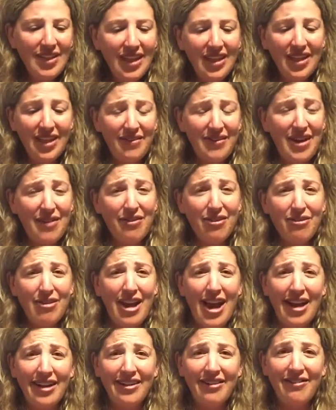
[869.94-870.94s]
And I never
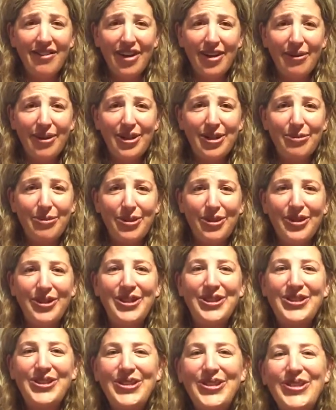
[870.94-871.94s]
reacted very well to birth
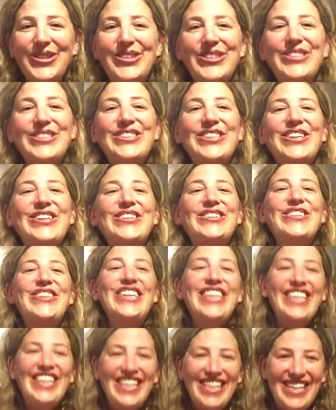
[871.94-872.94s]
control. So
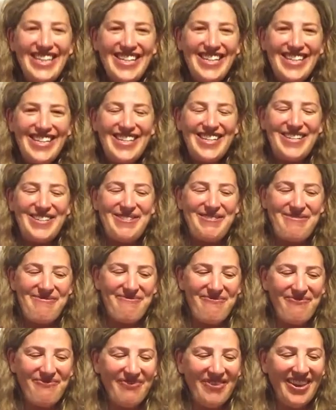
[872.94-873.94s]

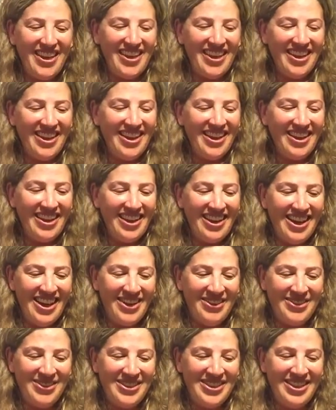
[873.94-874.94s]

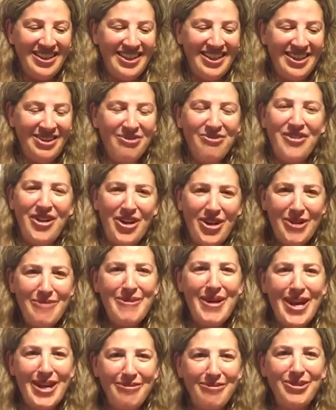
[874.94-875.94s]
I was in a very
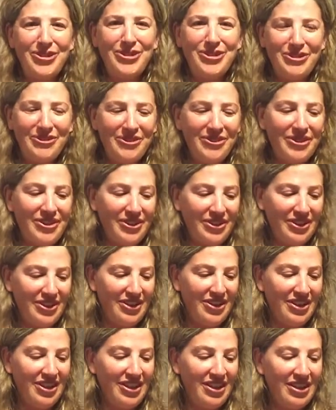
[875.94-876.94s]
bad mood
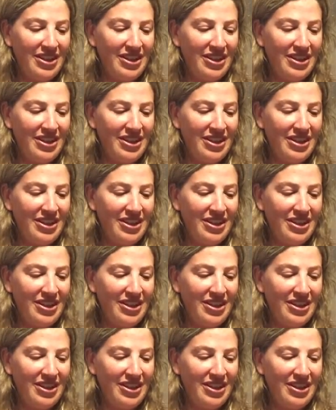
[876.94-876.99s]
for